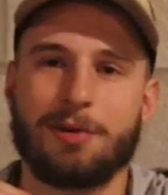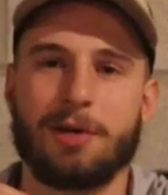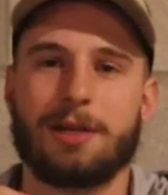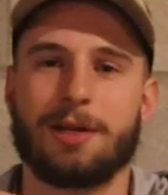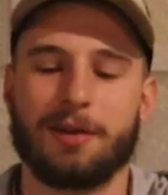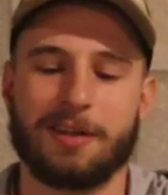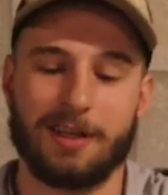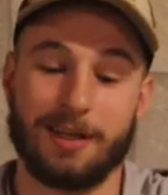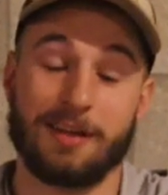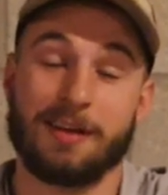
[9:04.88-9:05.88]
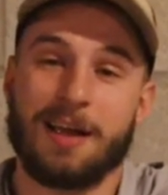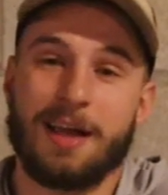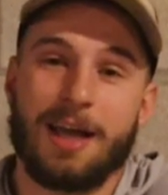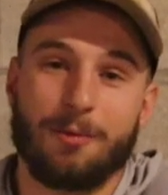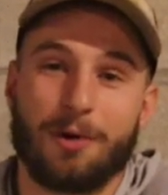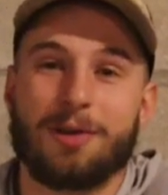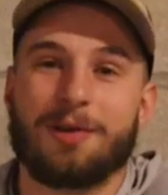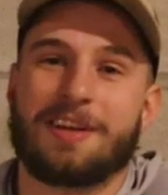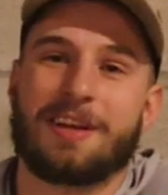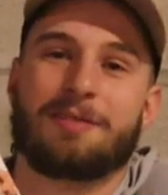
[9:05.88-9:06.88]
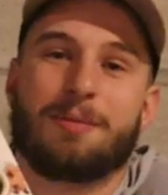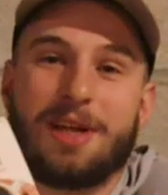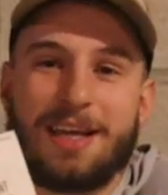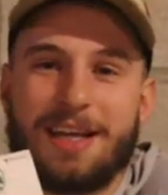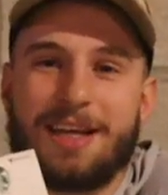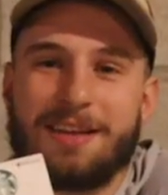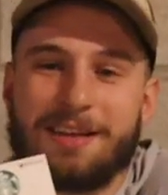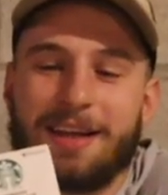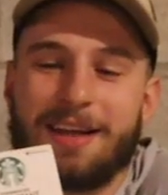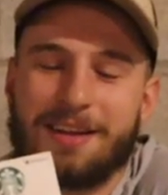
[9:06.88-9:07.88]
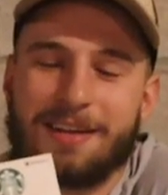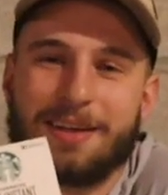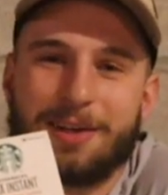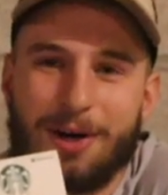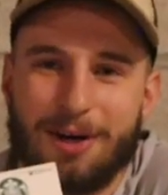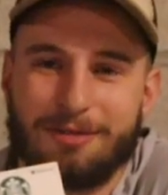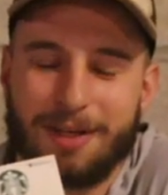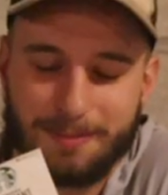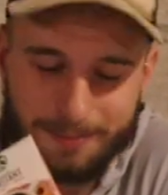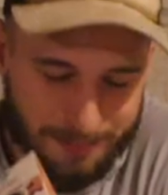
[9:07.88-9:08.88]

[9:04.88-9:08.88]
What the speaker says: you need those things. And one of those things for me is instant coffee.